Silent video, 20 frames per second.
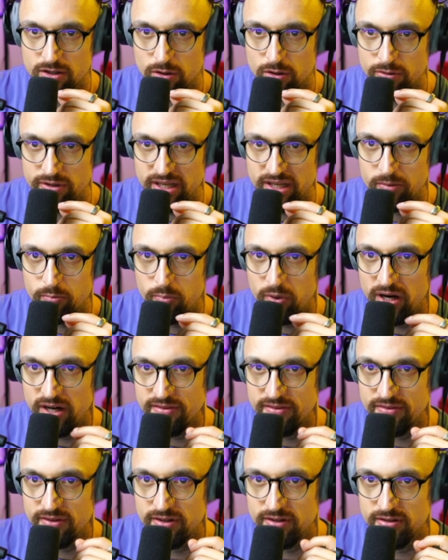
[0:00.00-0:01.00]
coding
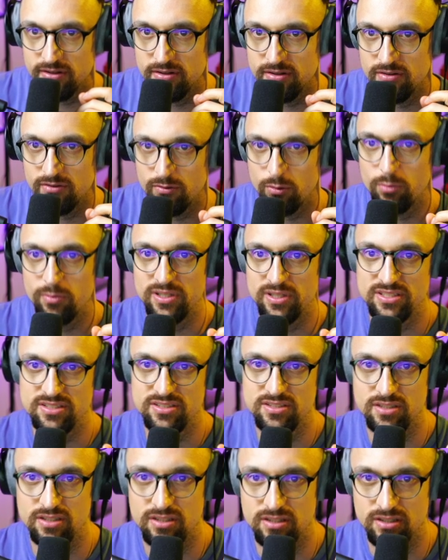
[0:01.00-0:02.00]
partner,
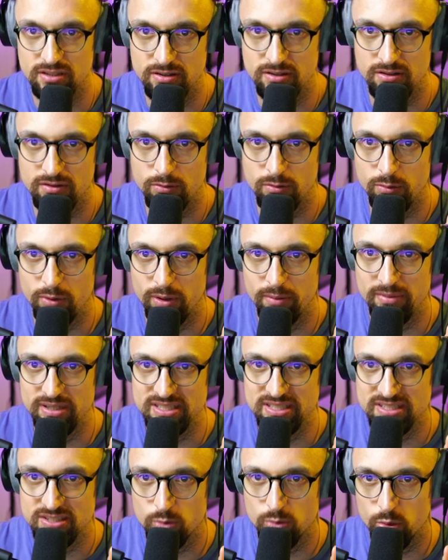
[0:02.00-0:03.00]

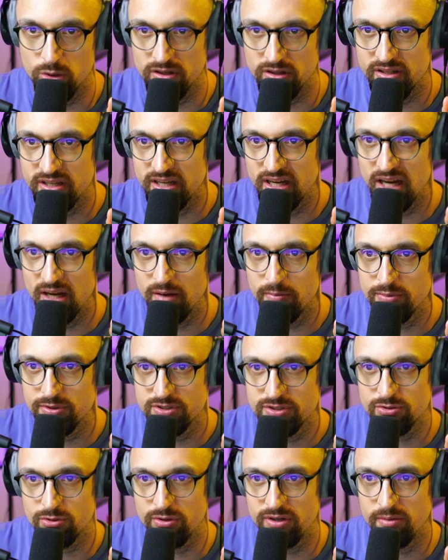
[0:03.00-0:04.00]
women's World Cup,
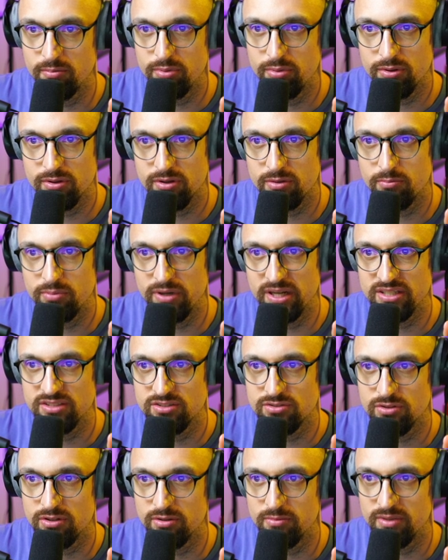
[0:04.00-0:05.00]
storybook,
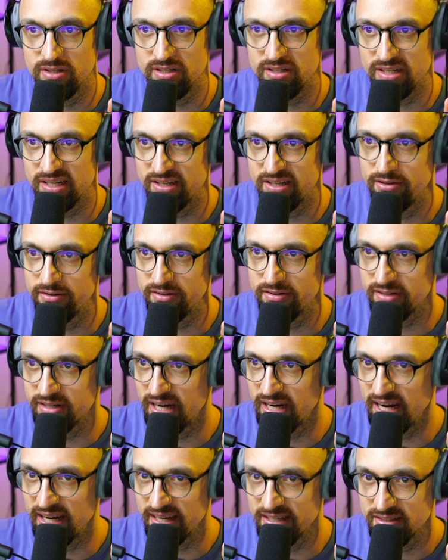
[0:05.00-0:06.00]
brainstormer, and career
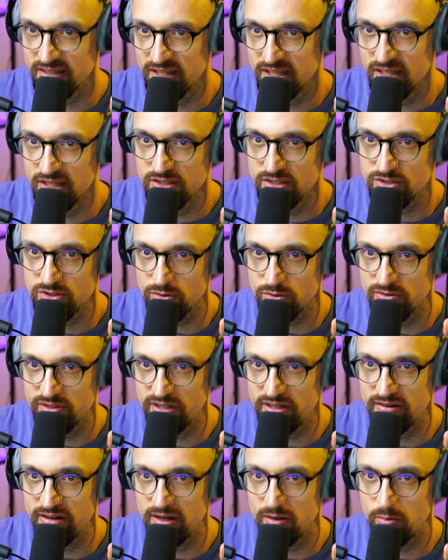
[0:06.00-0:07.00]
guide. So
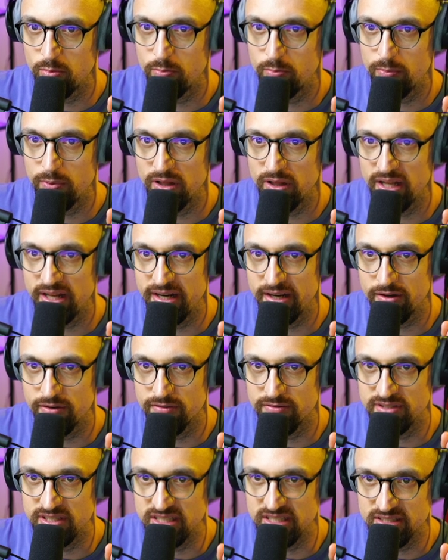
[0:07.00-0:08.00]
there are plenty
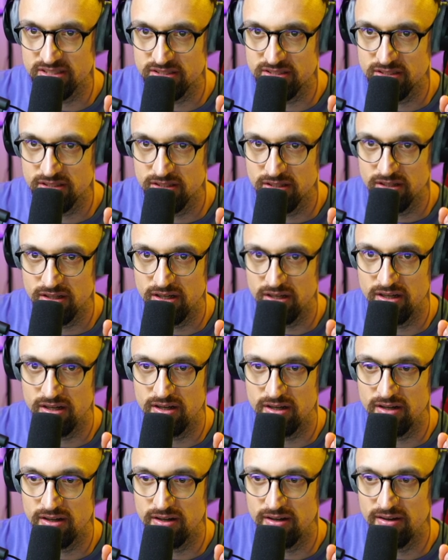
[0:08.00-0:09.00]
of these.
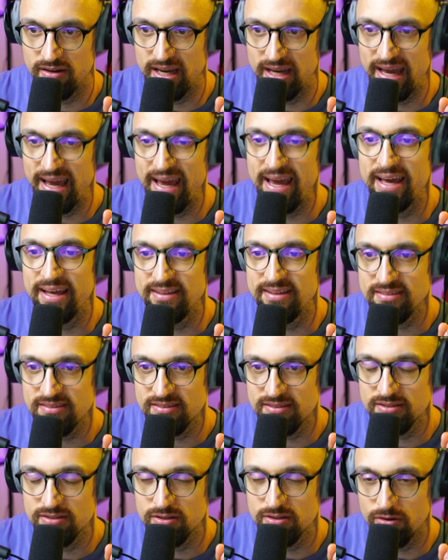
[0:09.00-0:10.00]
And
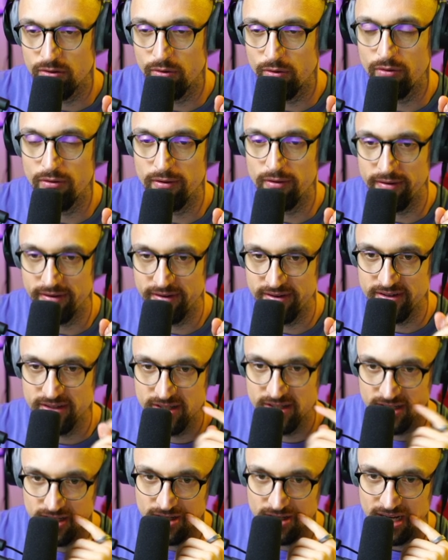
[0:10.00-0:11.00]

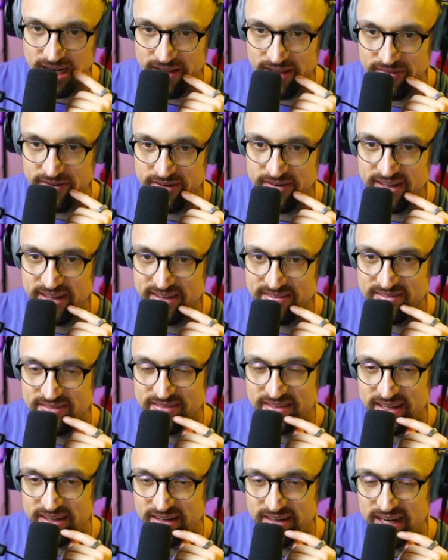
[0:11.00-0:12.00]
under
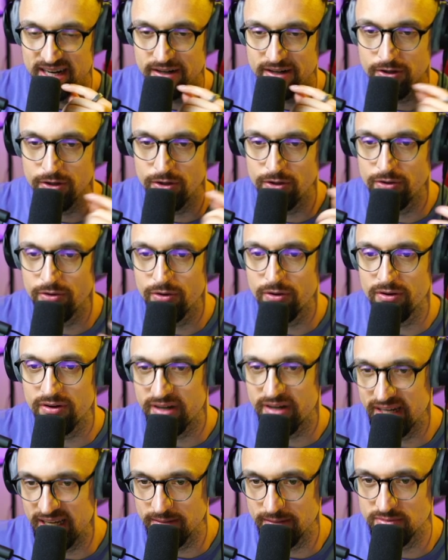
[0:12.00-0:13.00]
that, there are your
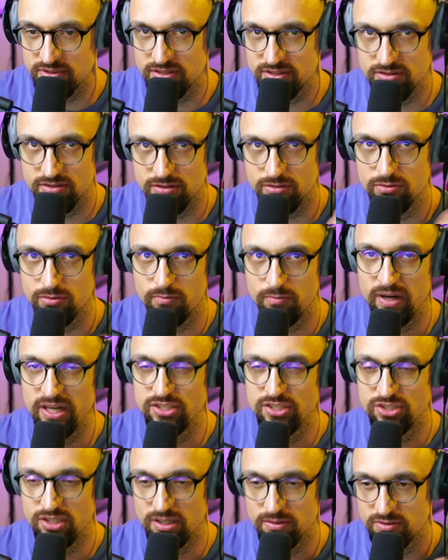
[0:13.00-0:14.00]
gems. So
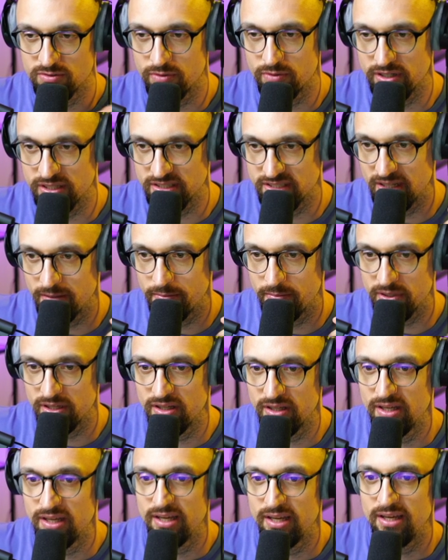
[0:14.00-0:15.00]
my gems, for example.
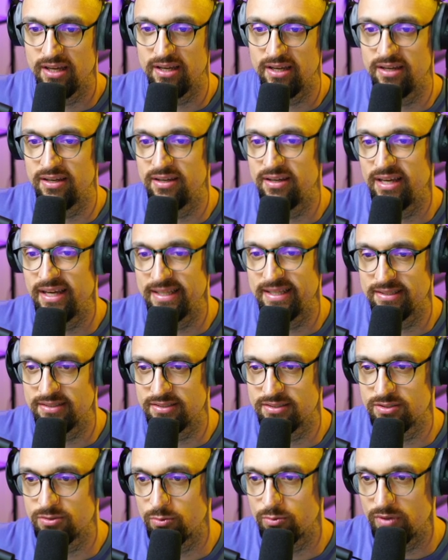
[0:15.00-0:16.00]

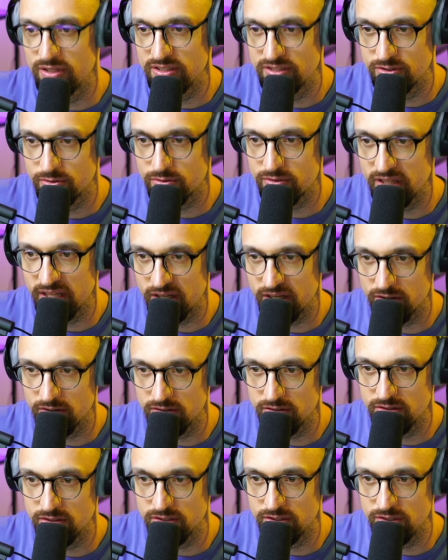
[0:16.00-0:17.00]
And once you click
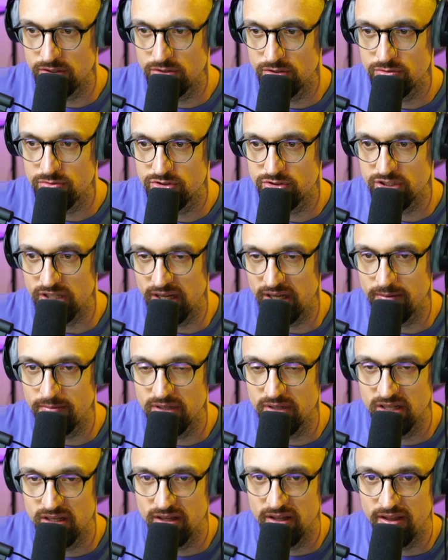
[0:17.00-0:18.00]
on the new
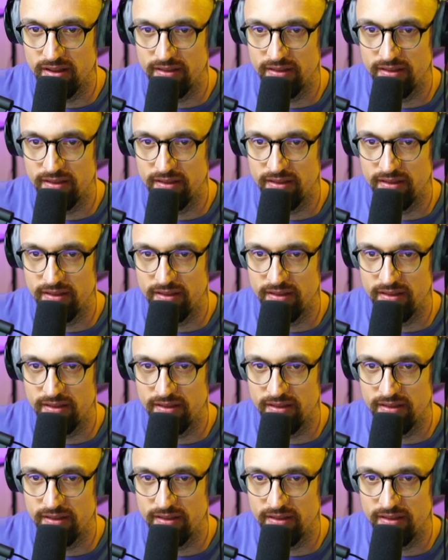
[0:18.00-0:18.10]
gem,